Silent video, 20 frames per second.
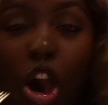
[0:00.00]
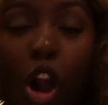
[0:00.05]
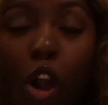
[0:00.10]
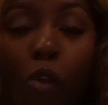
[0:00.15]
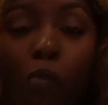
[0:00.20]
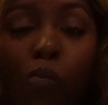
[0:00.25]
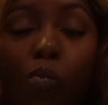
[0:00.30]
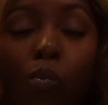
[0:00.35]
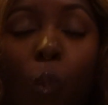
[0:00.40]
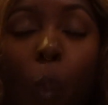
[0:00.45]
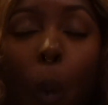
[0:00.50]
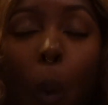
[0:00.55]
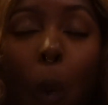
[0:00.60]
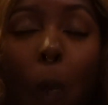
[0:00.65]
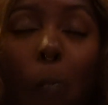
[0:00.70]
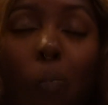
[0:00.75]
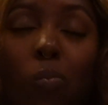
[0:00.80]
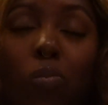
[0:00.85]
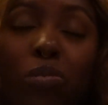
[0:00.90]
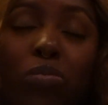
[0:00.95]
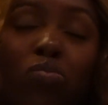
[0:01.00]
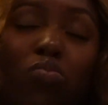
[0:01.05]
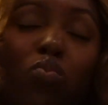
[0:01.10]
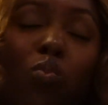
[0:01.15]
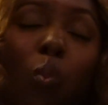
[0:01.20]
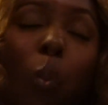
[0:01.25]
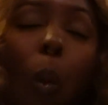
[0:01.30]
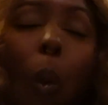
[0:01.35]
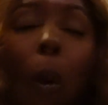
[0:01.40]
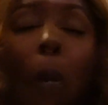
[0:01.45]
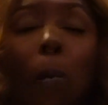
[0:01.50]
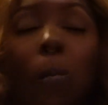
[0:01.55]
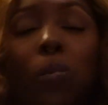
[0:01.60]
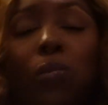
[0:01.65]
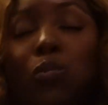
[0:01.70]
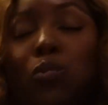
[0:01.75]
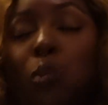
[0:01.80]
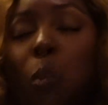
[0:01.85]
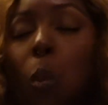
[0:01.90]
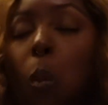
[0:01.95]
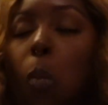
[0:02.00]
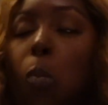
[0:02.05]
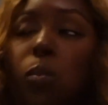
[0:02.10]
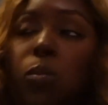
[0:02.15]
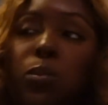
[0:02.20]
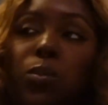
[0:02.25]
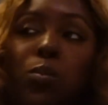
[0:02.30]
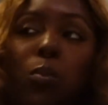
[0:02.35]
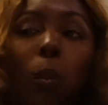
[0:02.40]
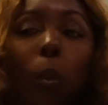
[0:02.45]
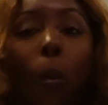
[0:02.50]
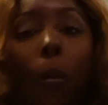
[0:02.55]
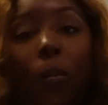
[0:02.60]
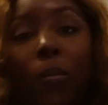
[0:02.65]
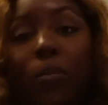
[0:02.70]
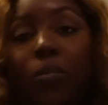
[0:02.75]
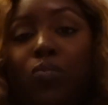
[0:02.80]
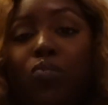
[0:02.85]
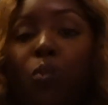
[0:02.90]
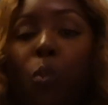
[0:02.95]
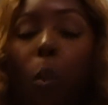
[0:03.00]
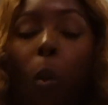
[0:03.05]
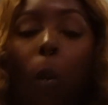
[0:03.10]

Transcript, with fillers: they want to and, and, and, and,